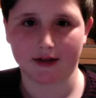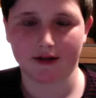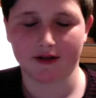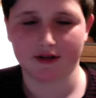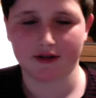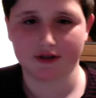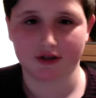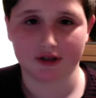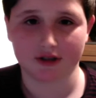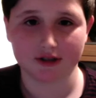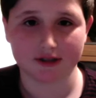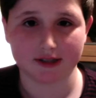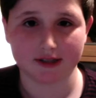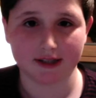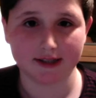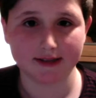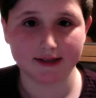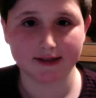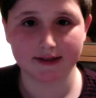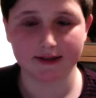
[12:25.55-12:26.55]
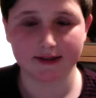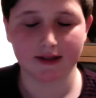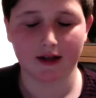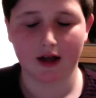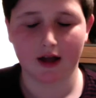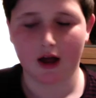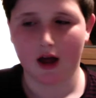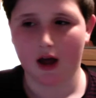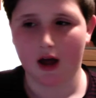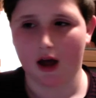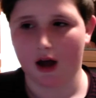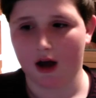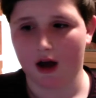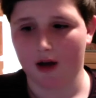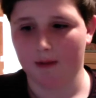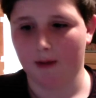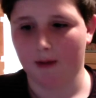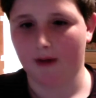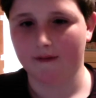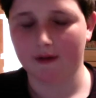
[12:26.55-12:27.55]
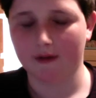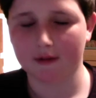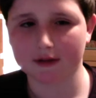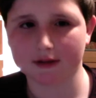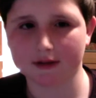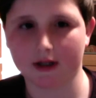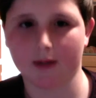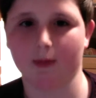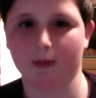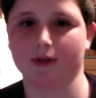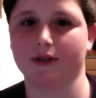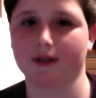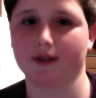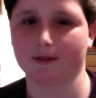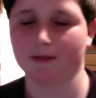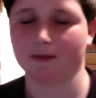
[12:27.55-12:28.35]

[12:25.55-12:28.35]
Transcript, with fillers: that does this. Um, I've only started watching him